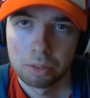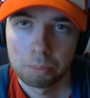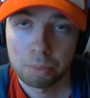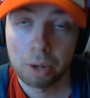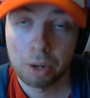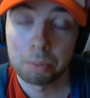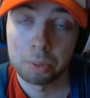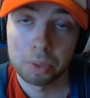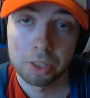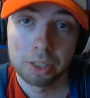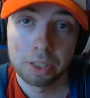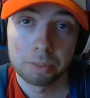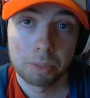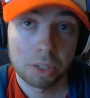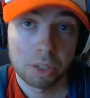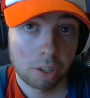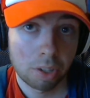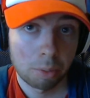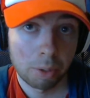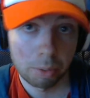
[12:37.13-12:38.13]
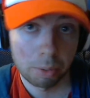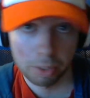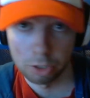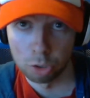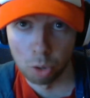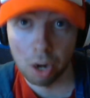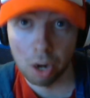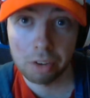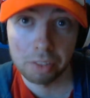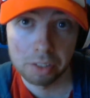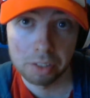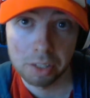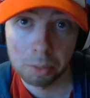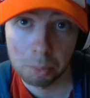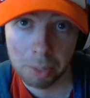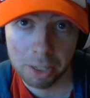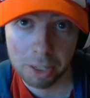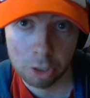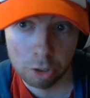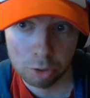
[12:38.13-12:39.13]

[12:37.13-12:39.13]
properly. The same way when you are the demoman,